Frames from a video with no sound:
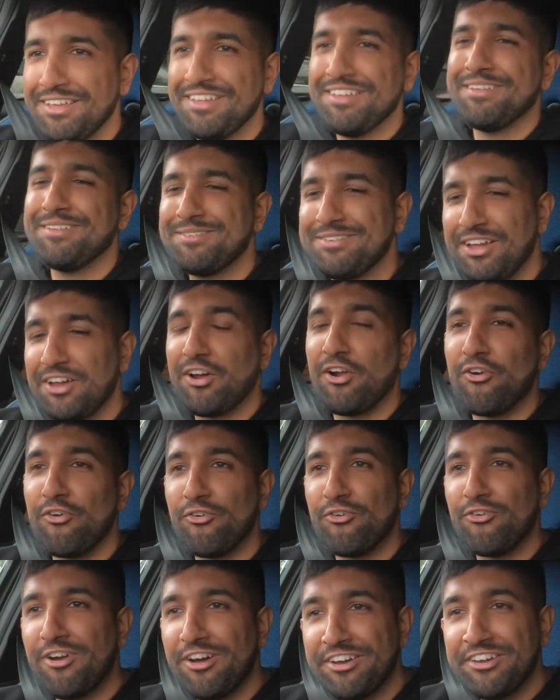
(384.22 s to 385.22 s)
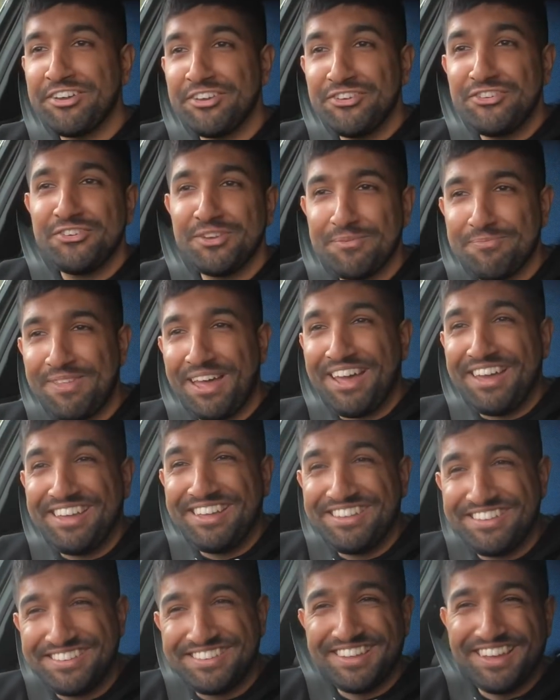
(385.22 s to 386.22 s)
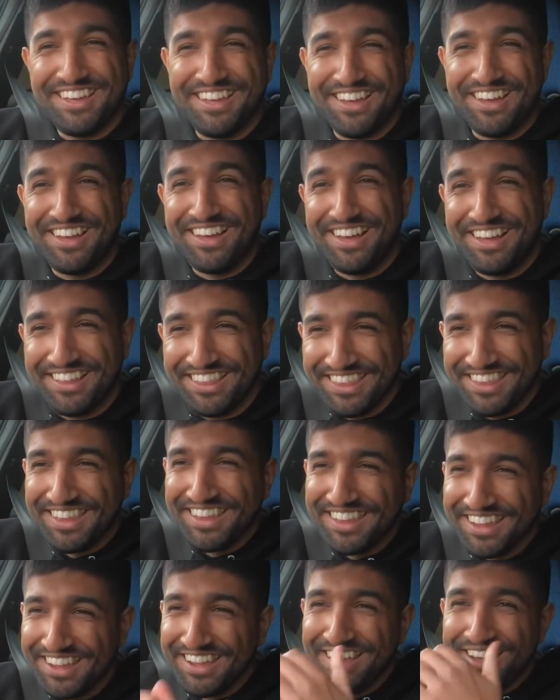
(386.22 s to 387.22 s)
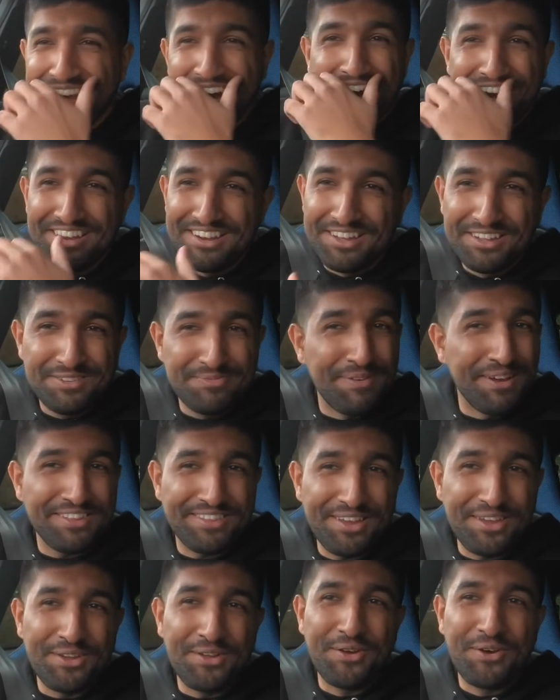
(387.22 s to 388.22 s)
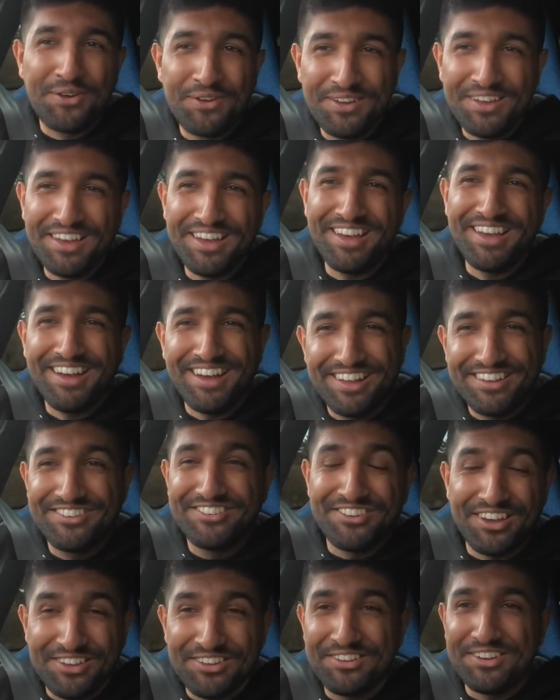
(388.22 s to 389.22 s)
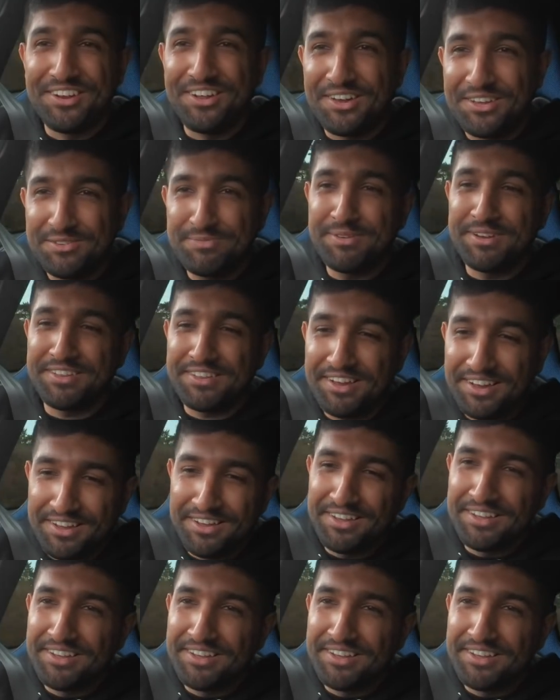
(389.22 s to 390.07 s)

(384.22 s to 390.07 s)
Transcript: It's like a rocket ship, guys. I didn't expect that, you know. Genuinely did not expect that.